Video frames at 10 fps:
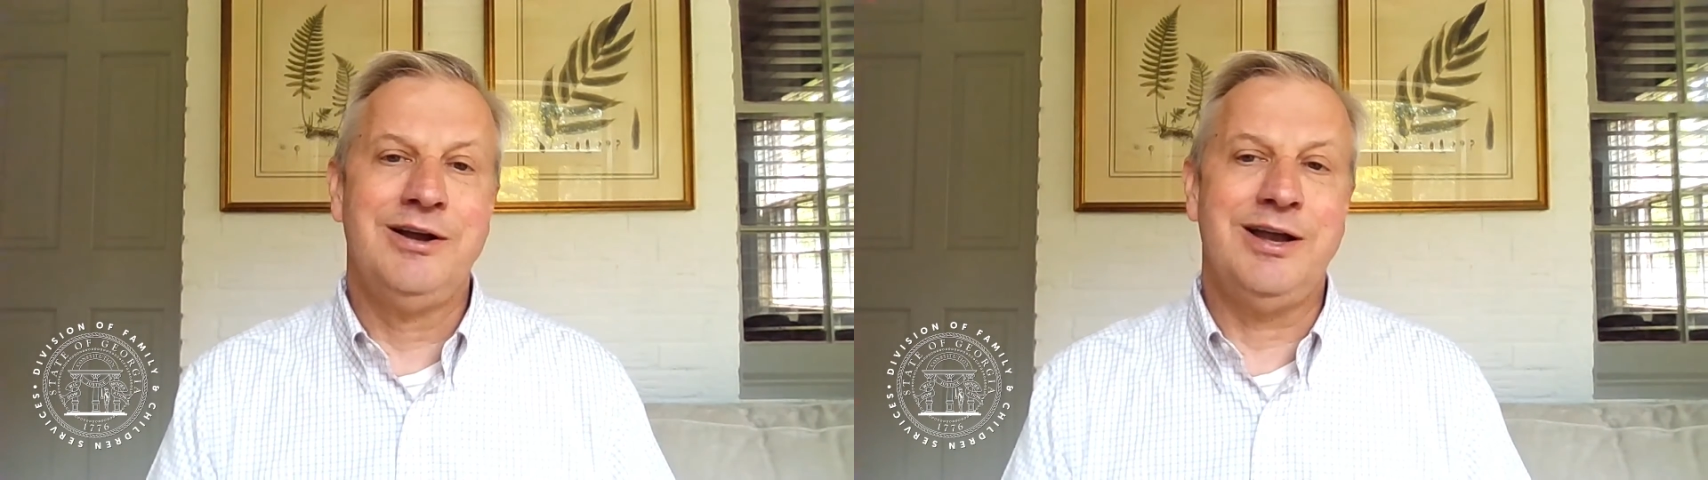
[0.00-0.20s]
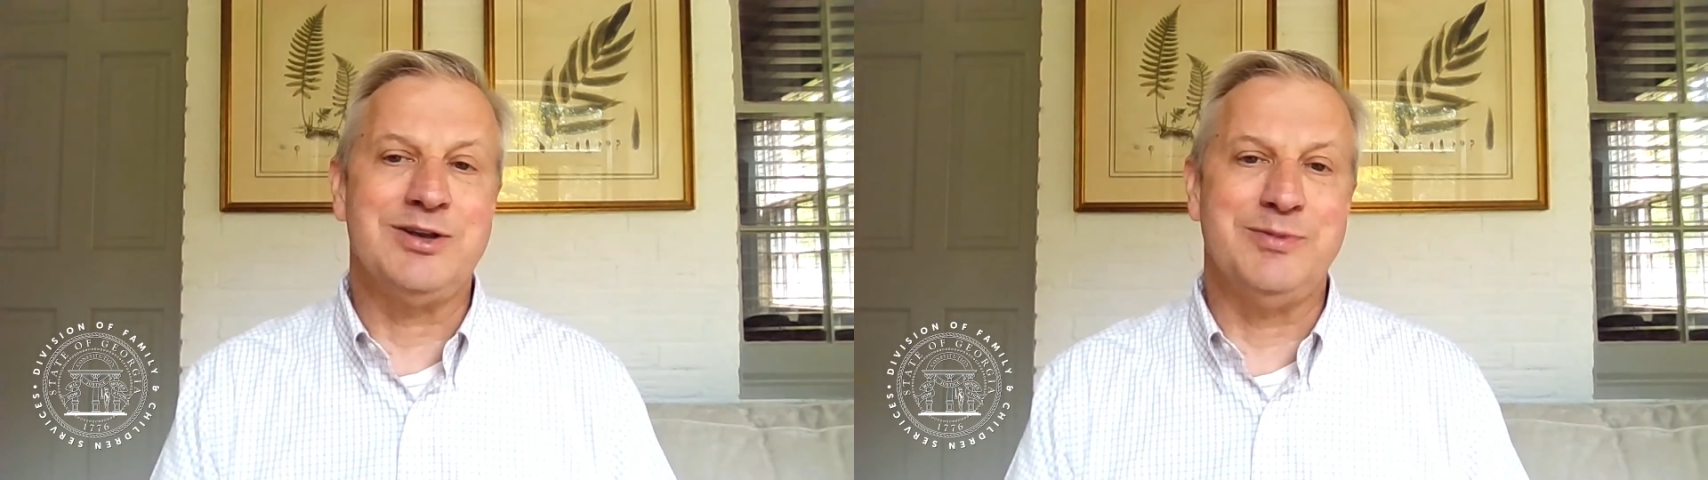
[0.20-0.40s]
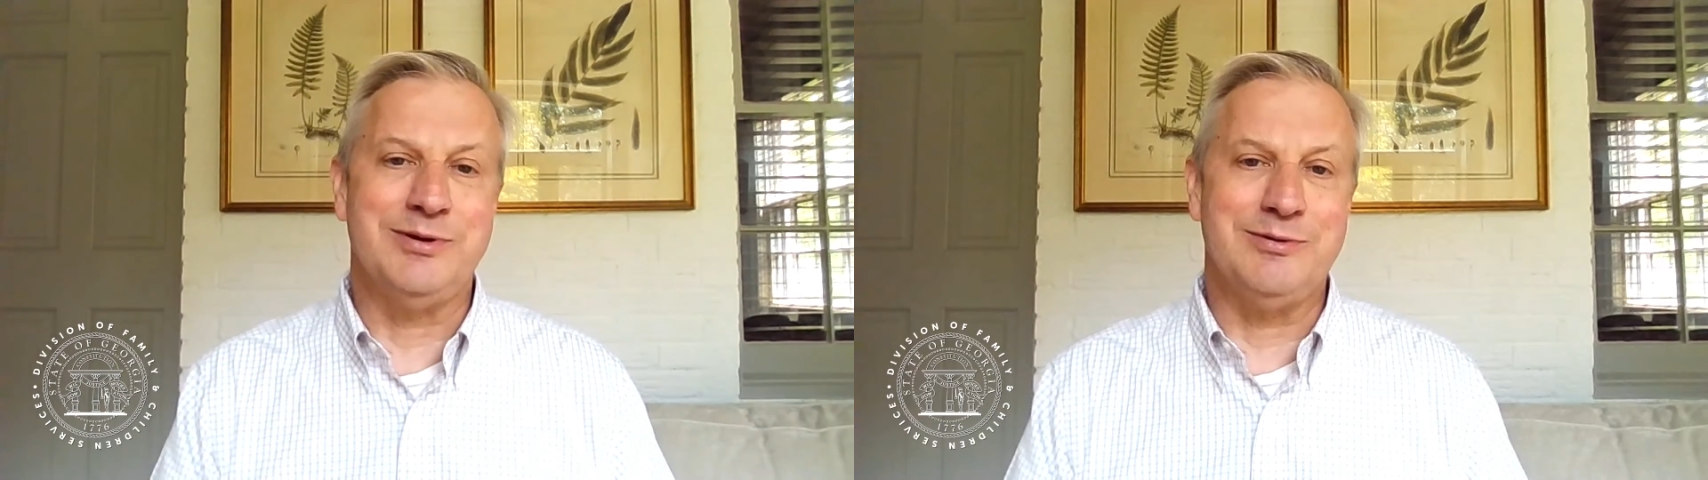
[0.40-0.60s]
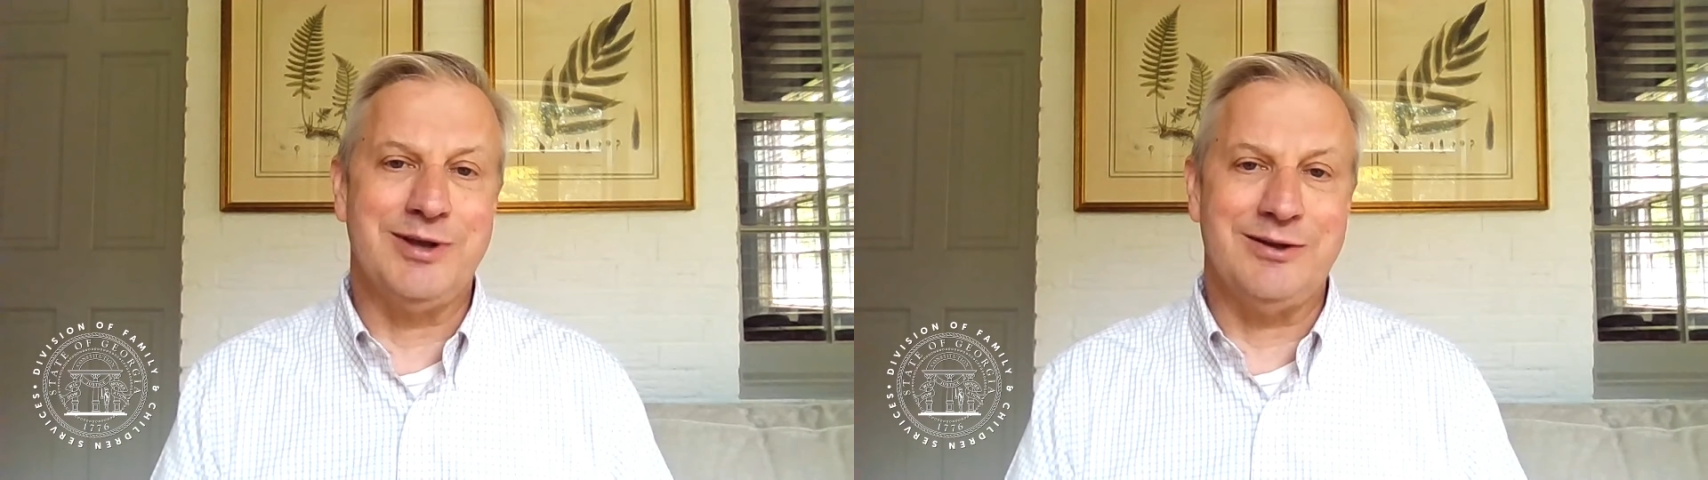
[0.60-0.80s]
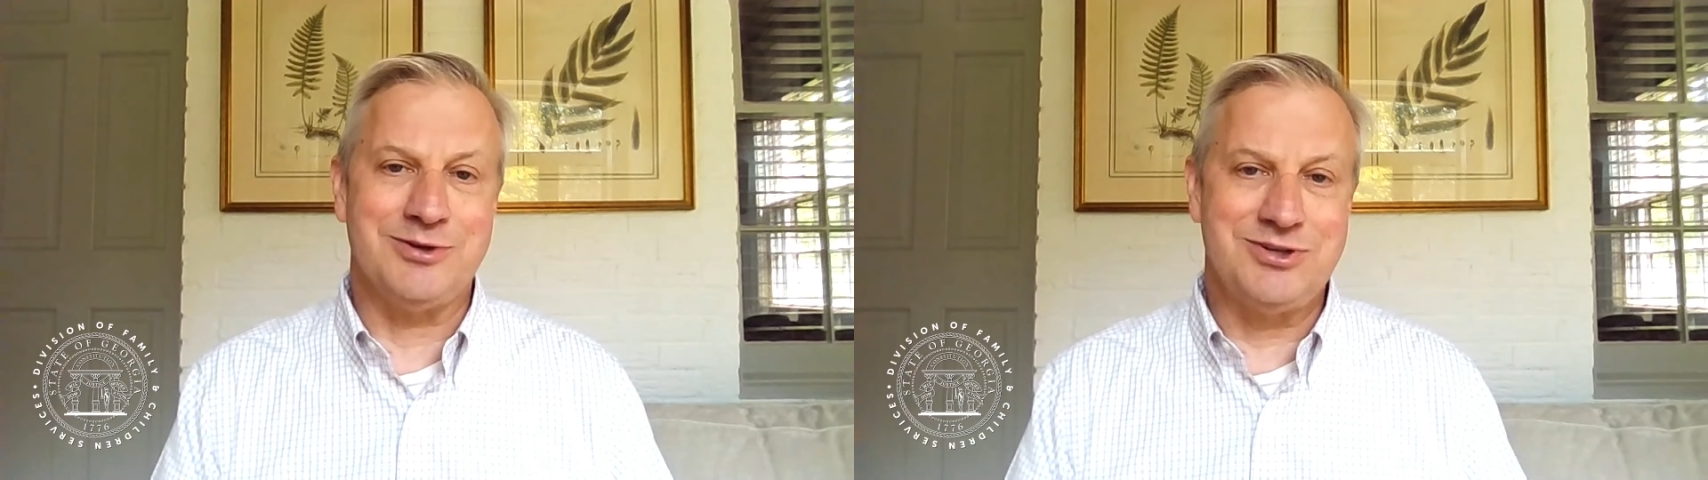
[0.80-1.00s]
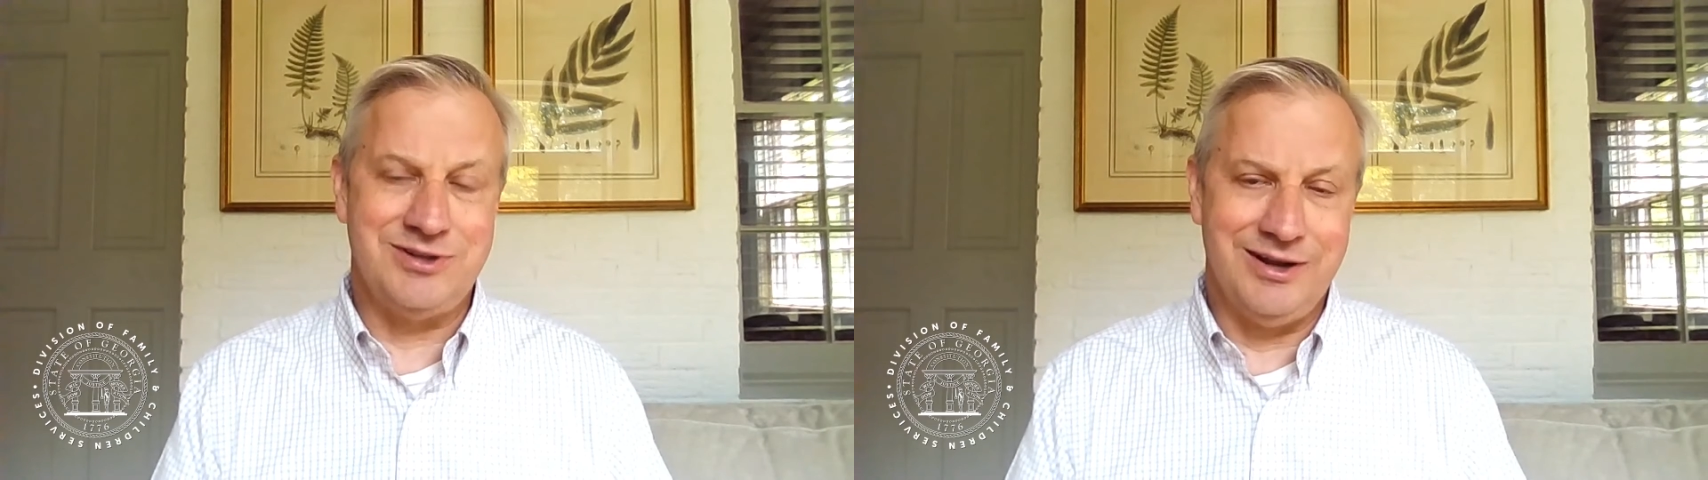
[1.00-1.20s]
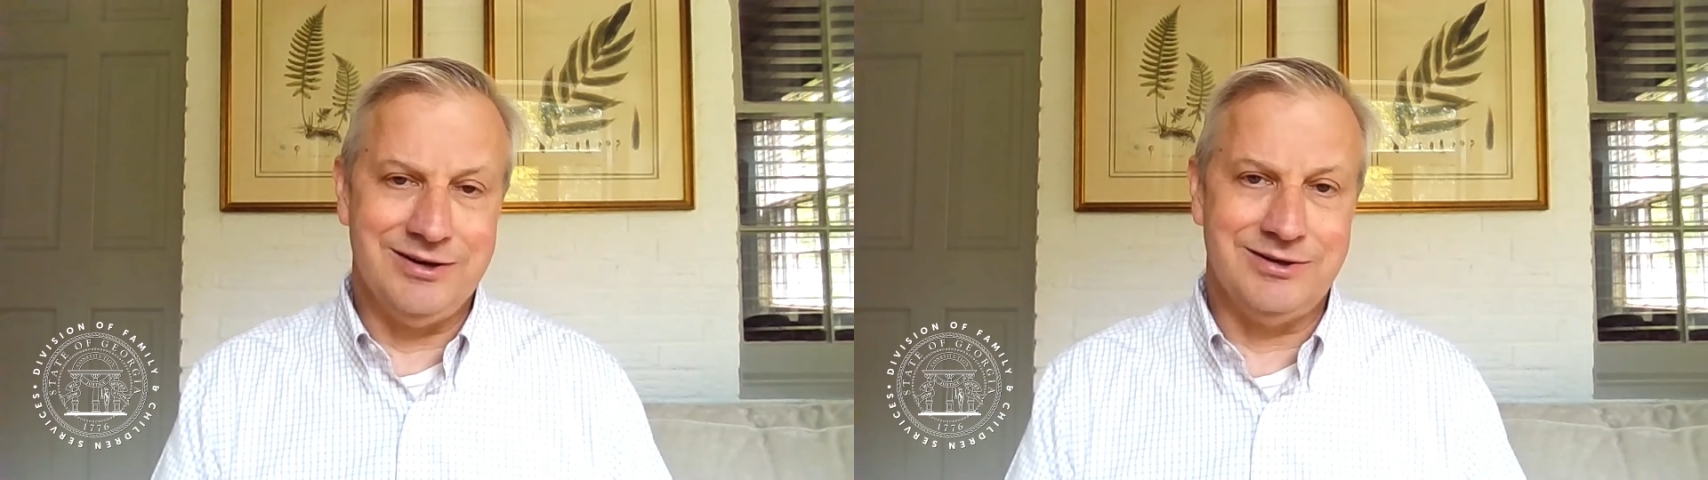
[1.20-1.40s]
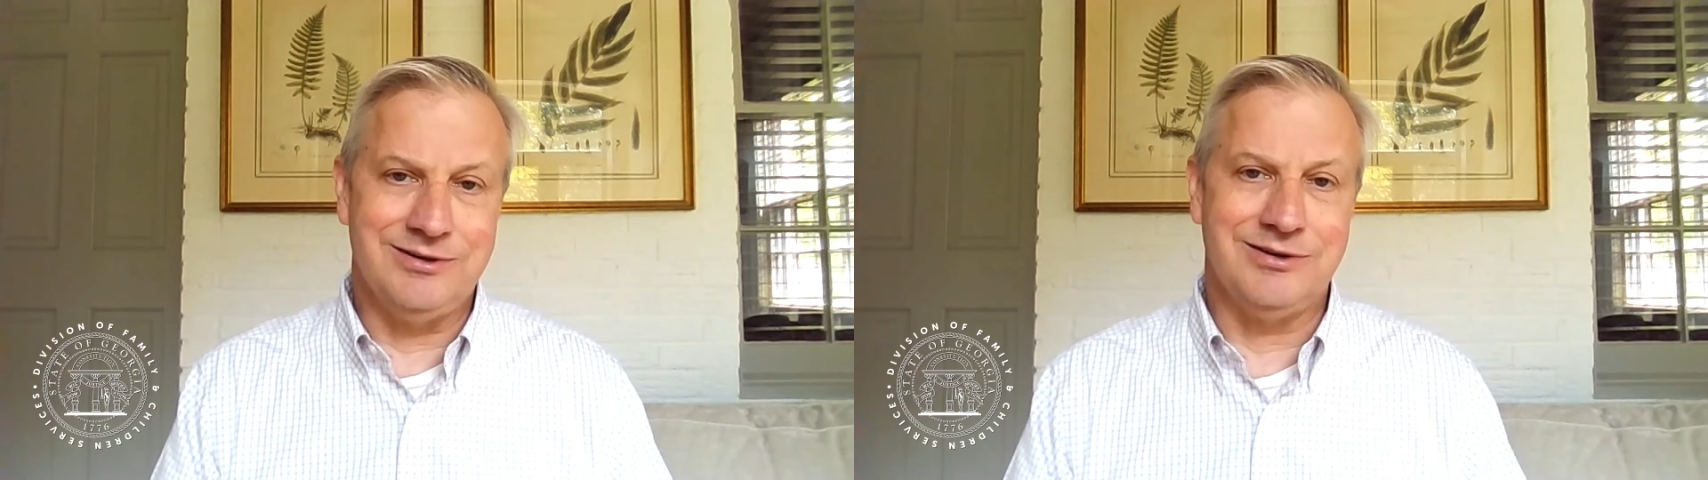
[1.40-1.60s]
has been uh,
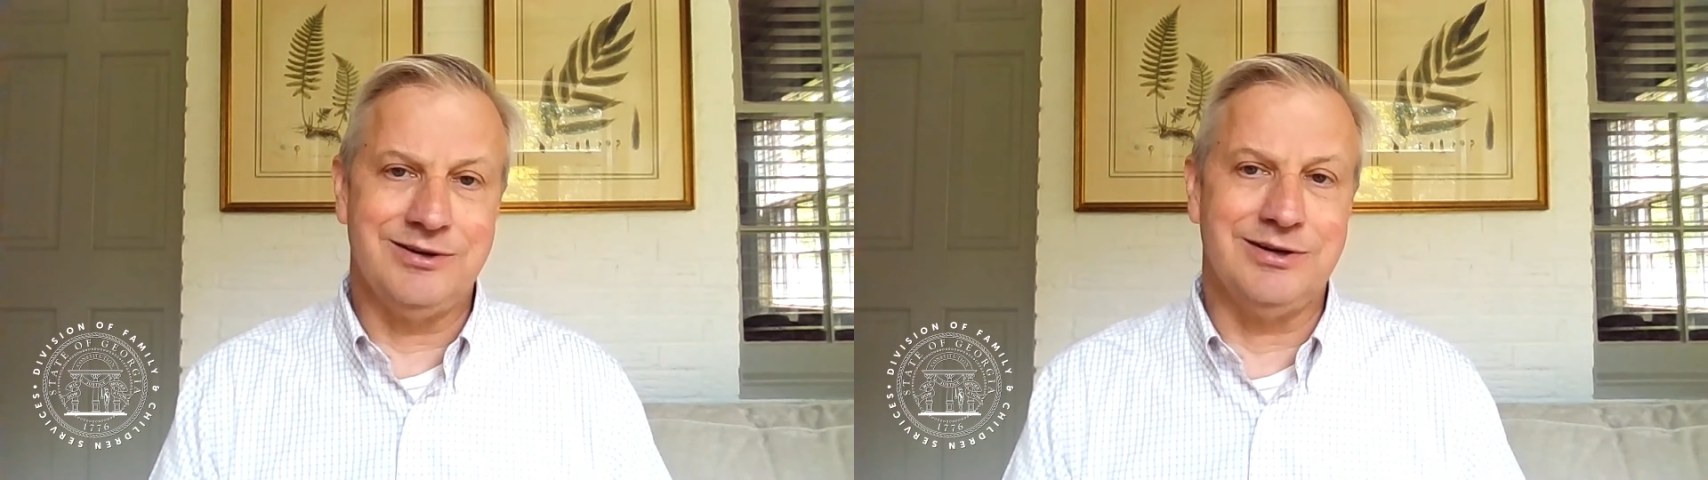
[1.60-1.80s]
outstanding.